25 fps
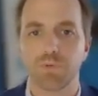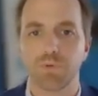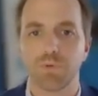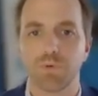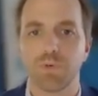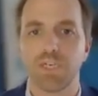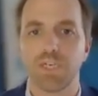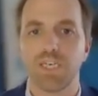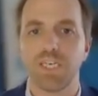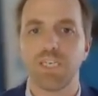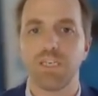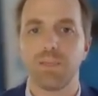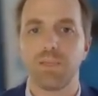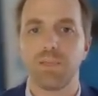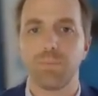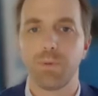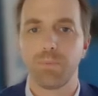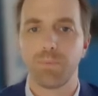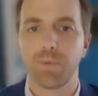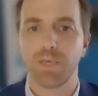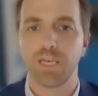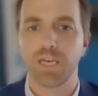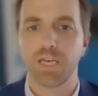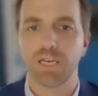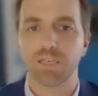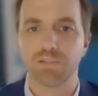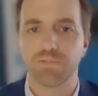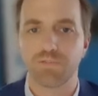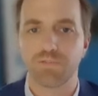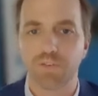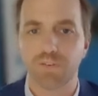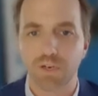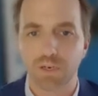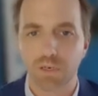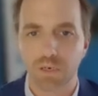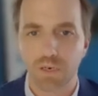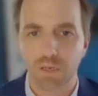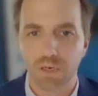or EDPB, has
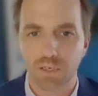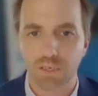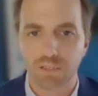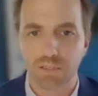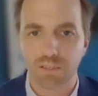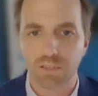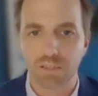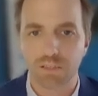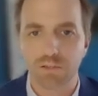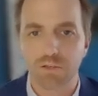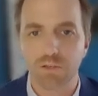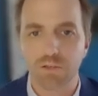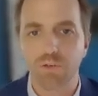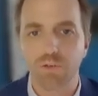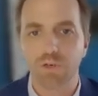finalised its new